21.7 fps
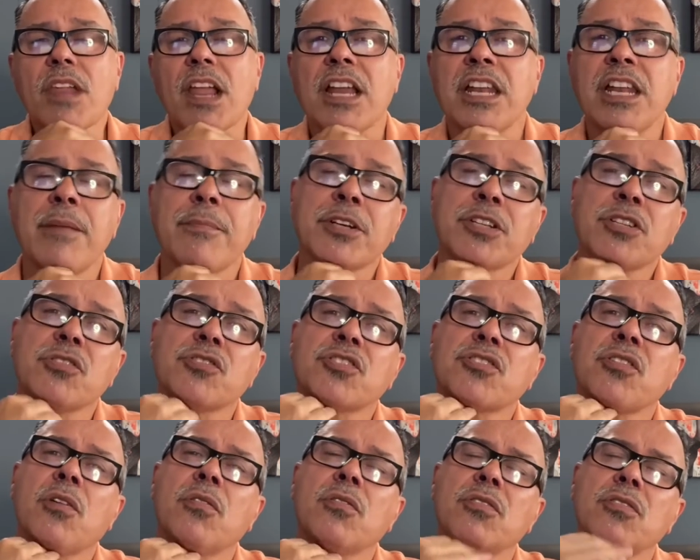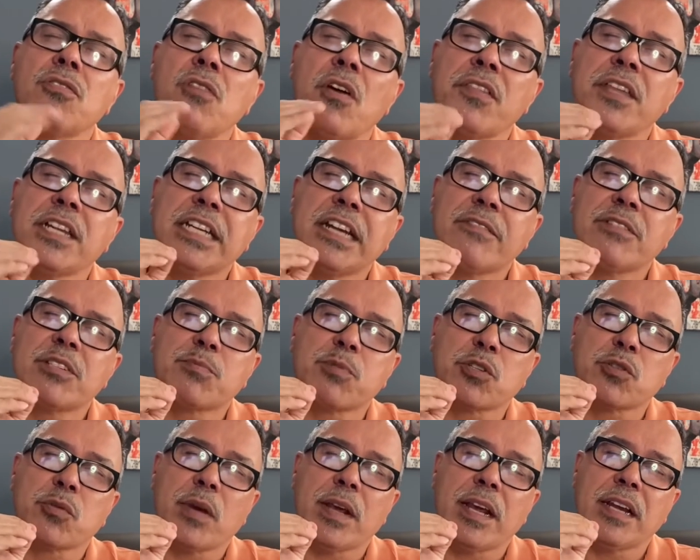Number two, so know the difference
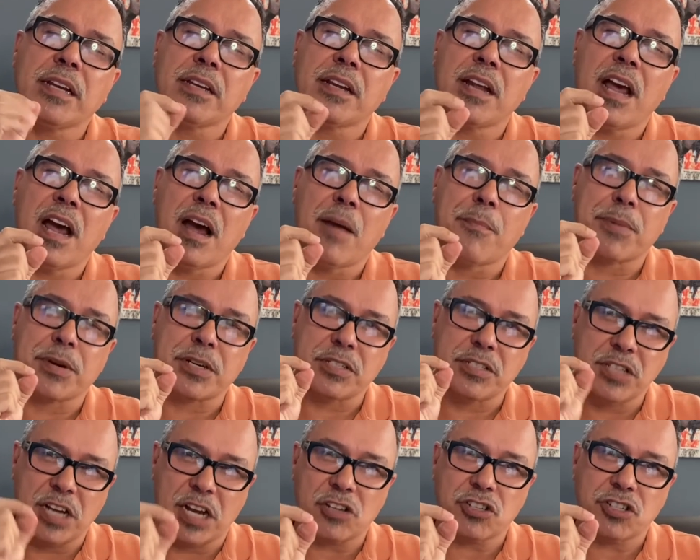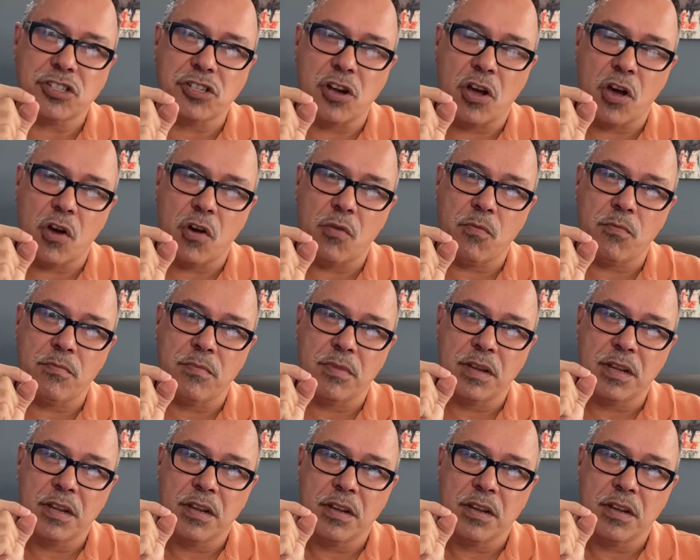between a production home